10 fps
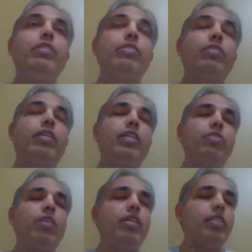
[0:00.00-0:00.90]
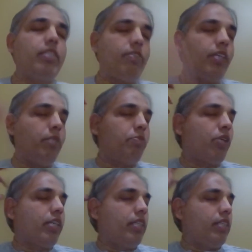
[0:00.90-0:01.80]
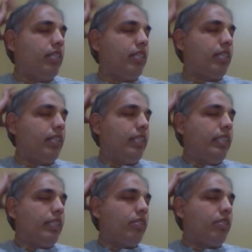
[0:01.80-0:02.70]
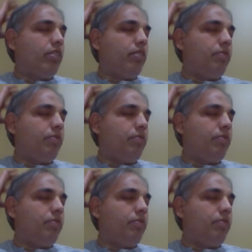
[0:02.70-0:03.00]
So, that is what is very important here. So,